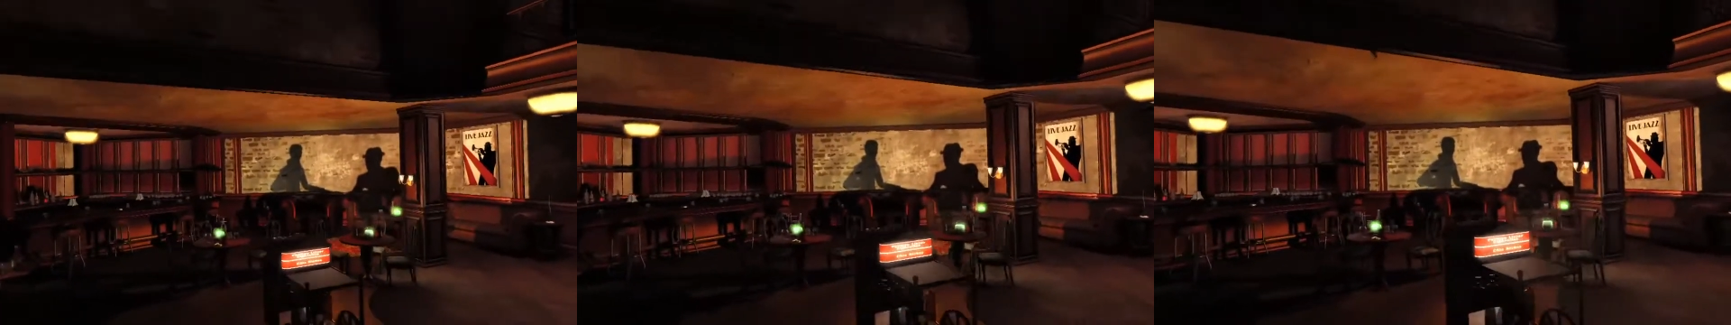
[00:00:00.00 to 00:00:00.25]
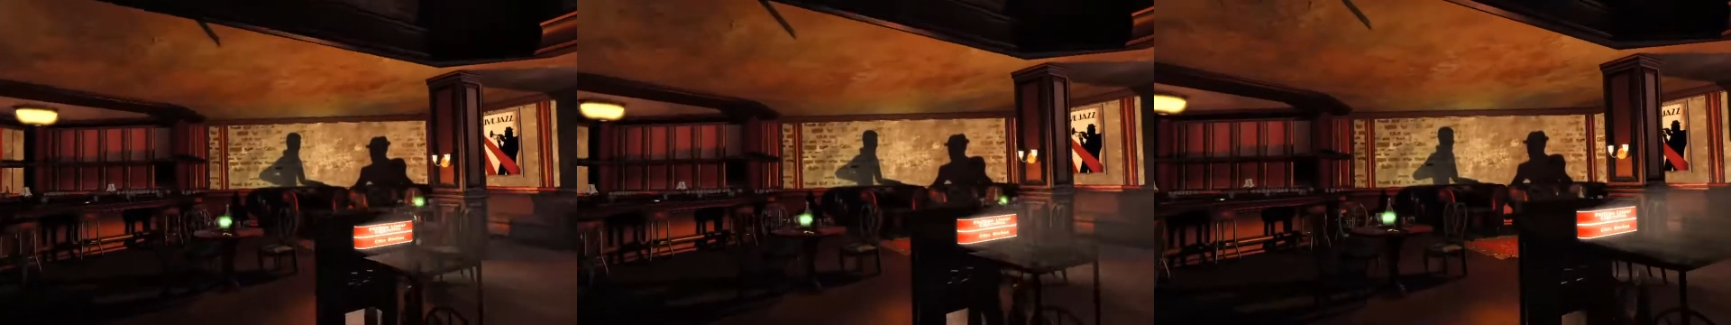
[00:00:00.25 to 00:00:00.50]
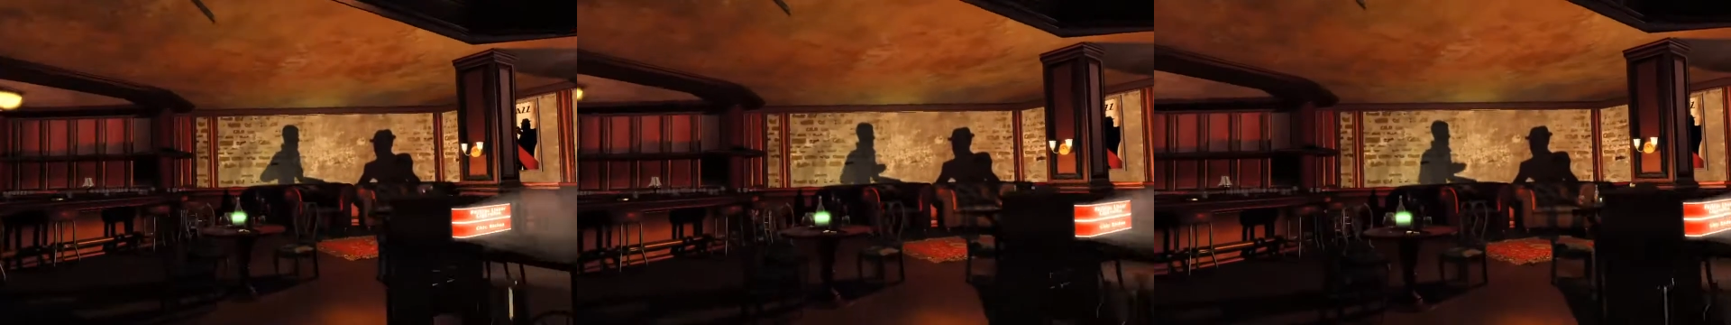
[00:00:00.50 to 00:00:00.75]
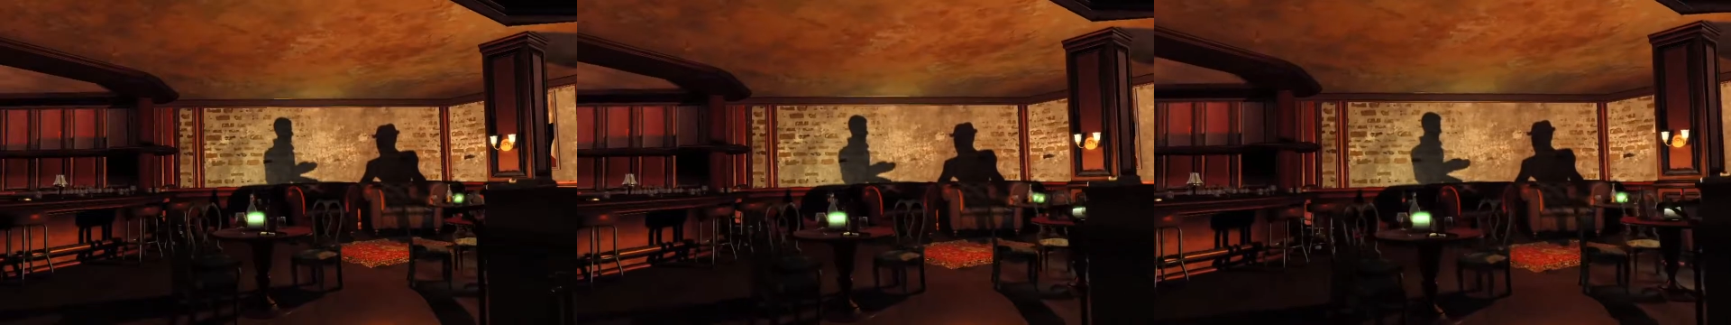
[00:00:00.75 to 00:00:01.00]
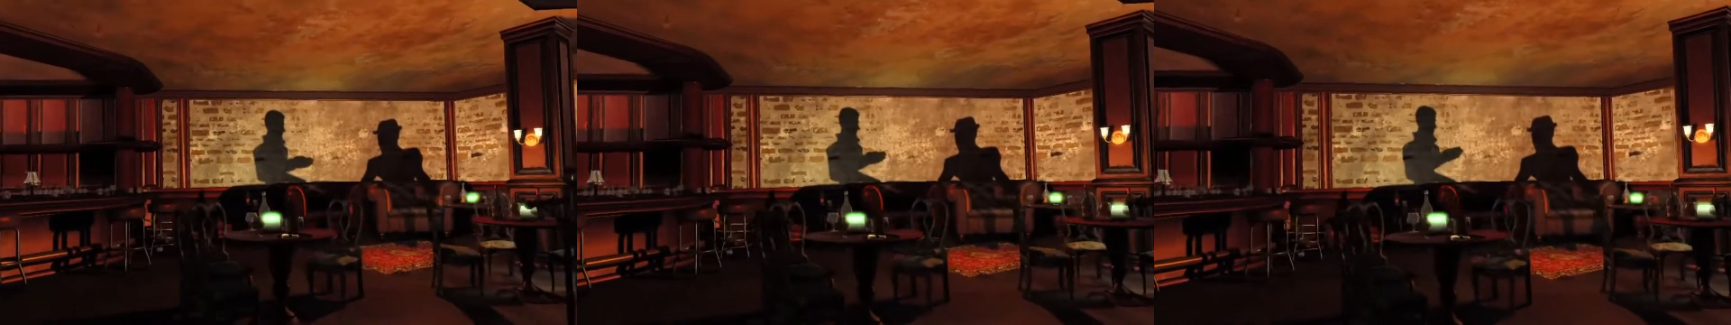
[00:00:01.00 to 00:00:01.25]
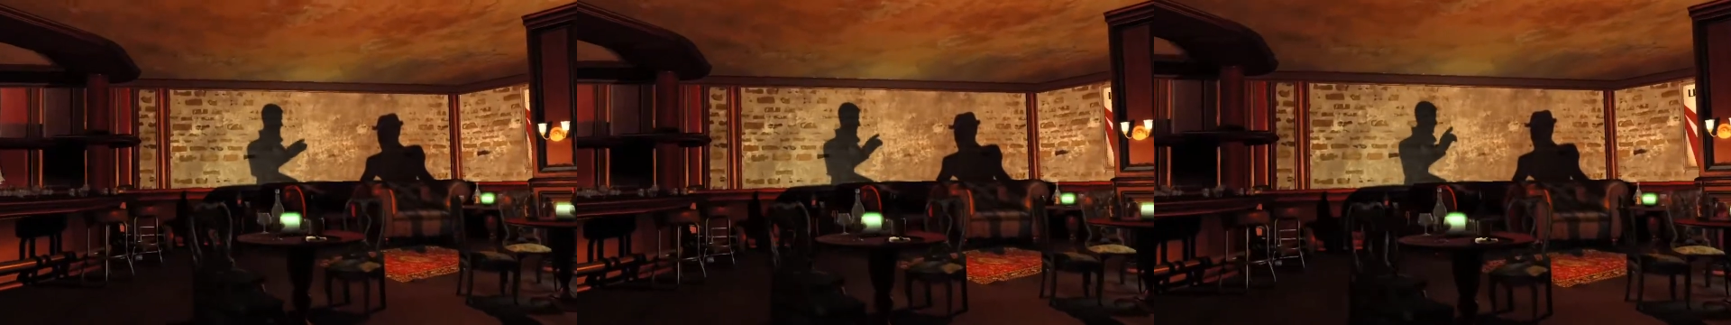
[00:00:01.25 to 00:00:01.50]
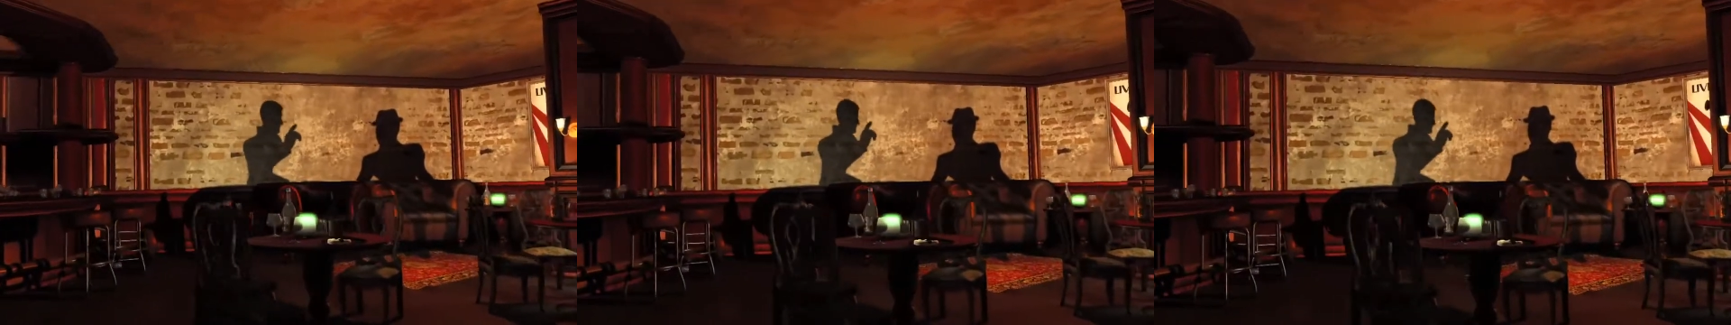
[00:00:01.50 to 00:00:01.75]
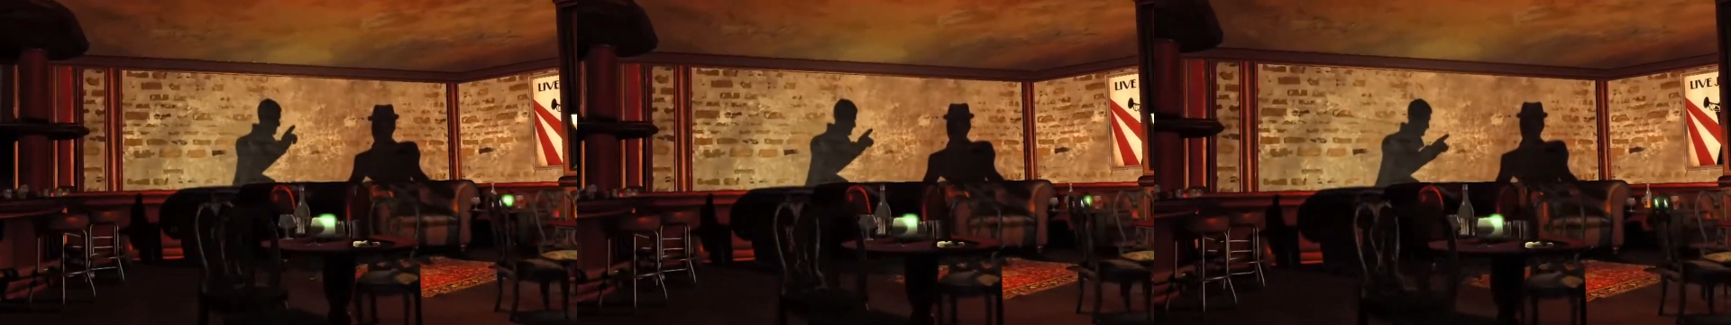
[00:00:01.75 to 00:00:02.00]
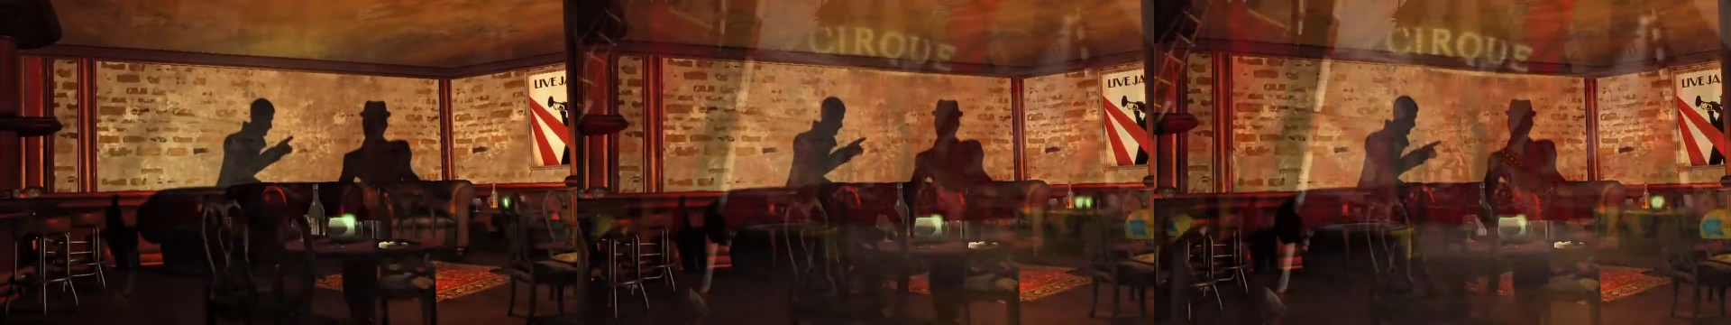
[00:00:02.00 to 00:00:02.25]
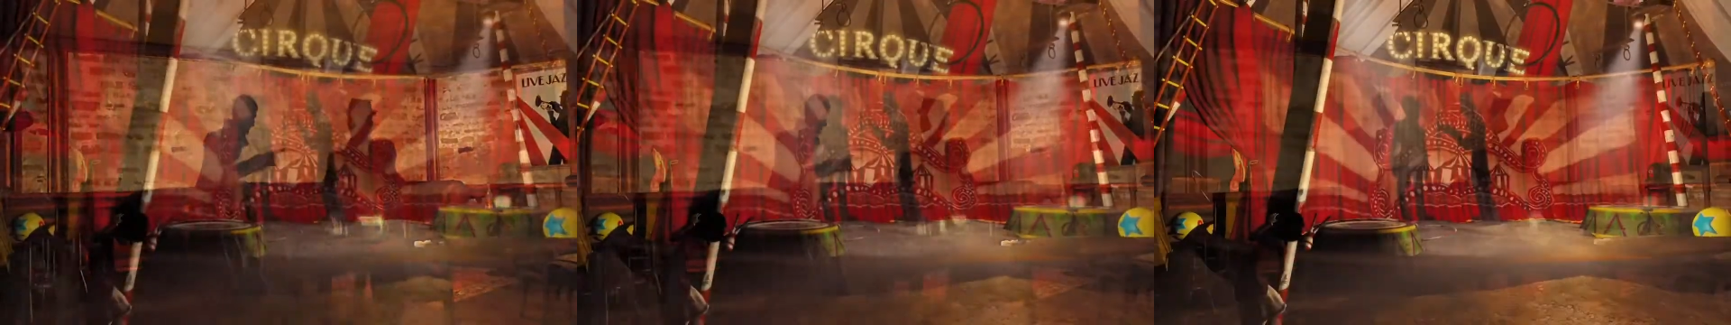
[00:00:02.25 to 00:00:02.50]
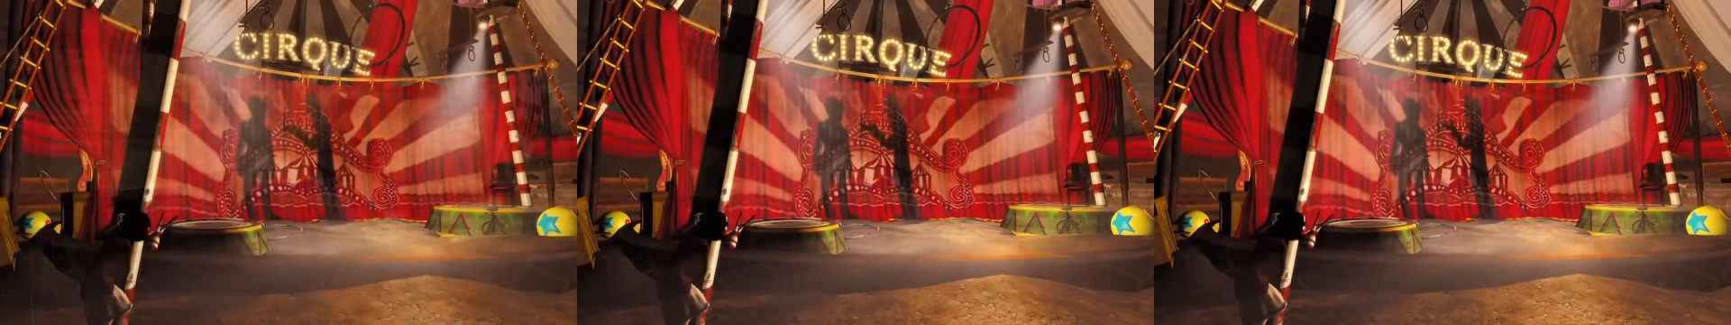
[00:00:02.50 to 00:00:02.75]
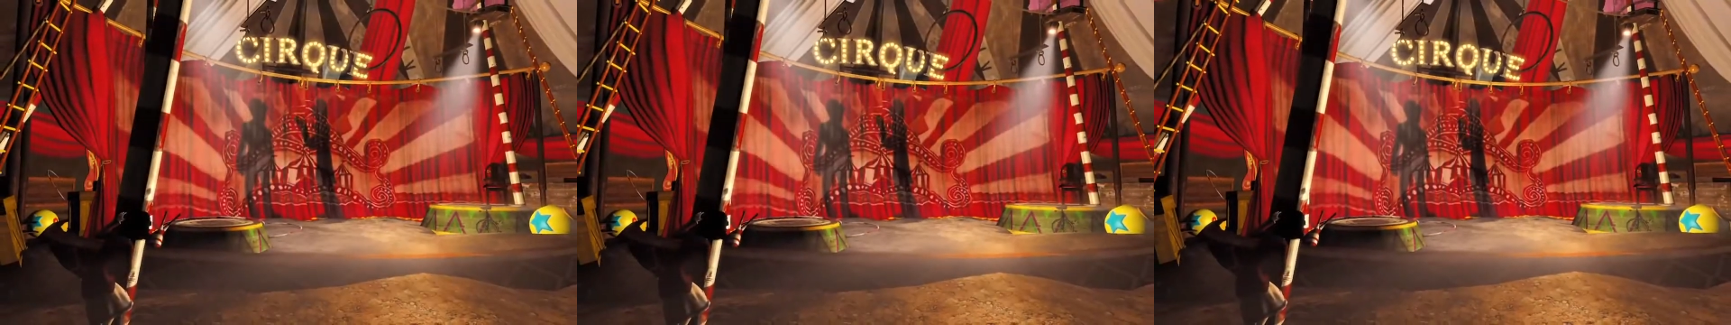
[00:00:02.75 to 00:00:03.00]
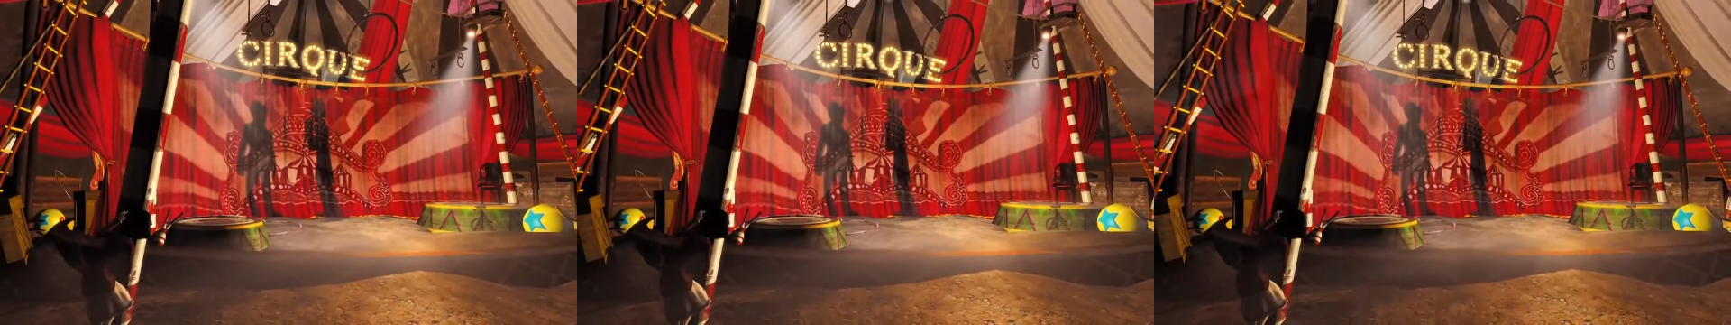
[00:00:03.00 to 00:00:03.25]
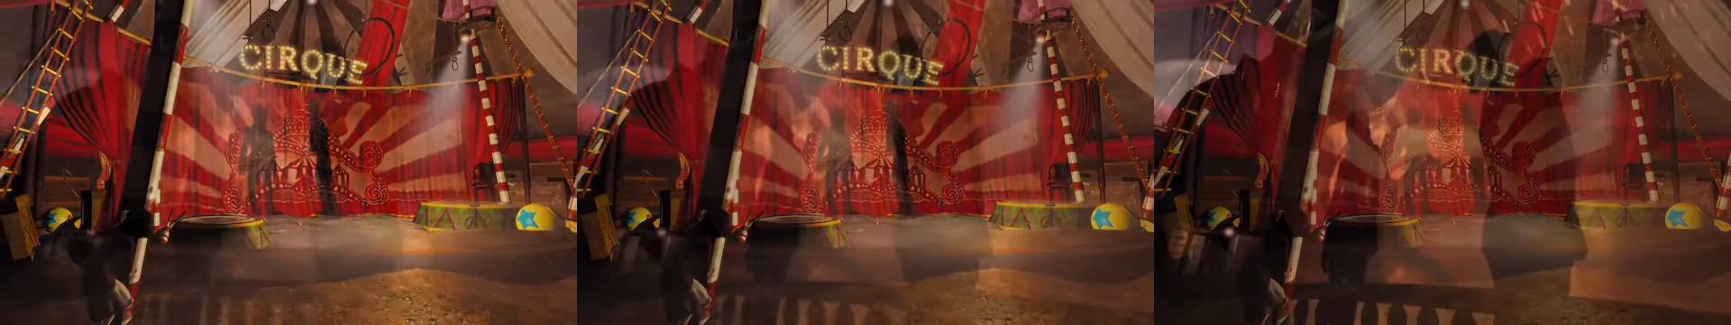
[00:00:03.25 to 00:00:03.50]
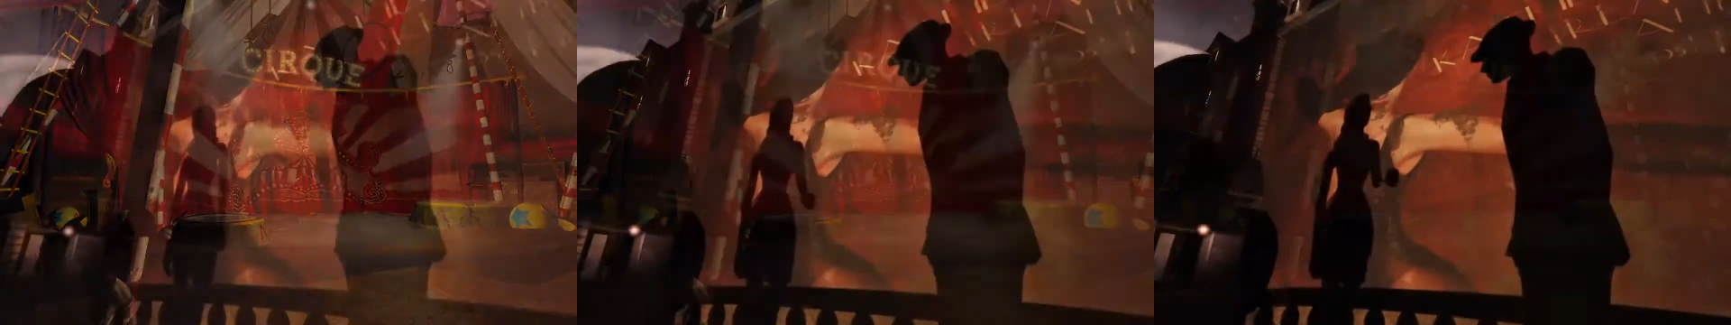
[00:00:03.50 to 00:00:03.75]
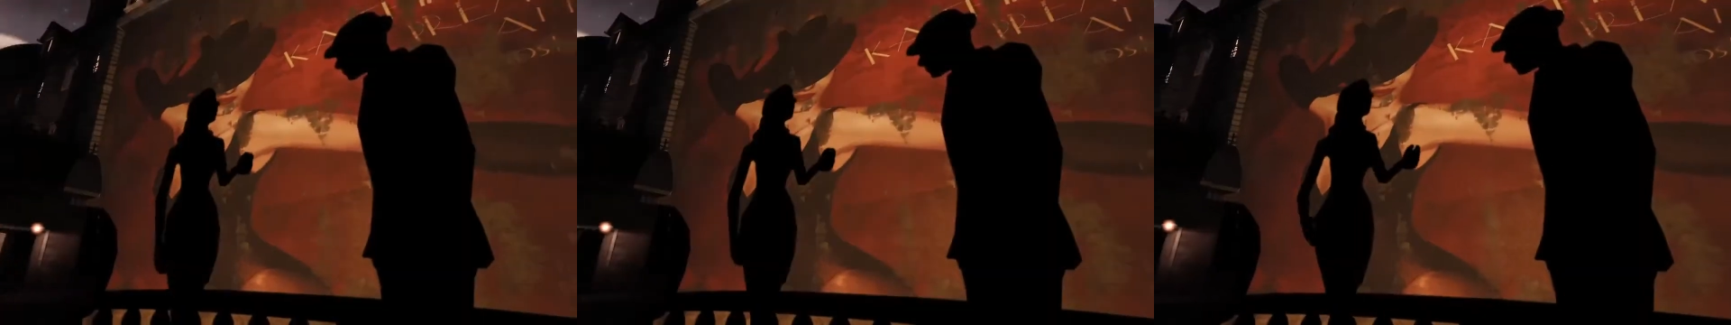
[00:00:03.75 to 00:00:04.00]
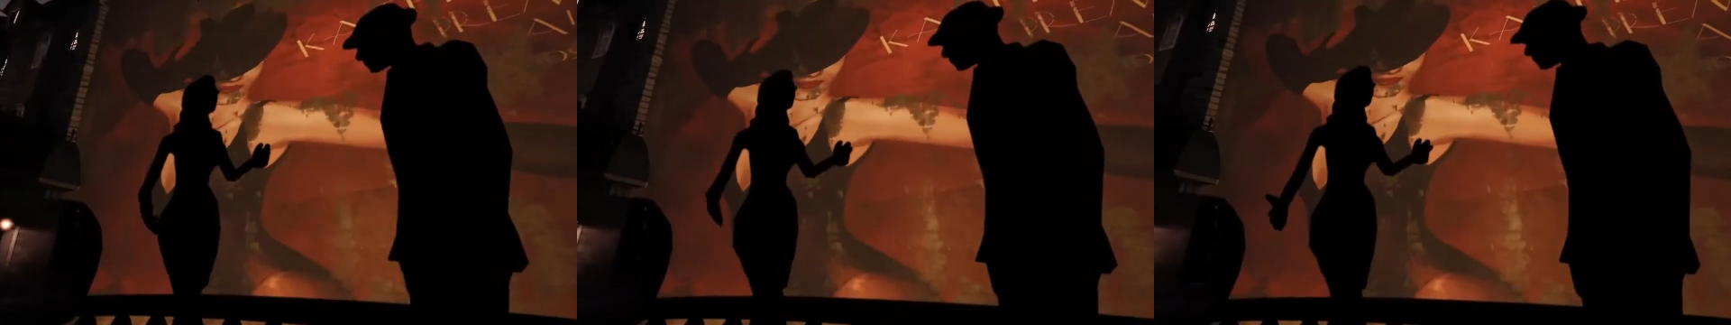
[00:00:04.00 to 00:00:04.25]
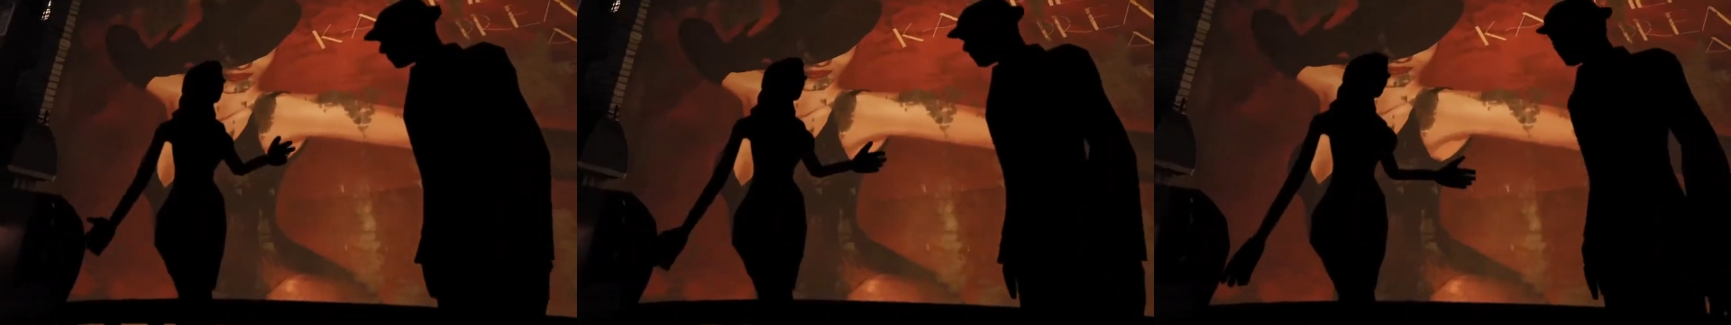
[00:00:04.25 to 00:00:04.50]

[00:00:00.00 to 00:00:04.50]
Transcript: [unreadable: no face in view]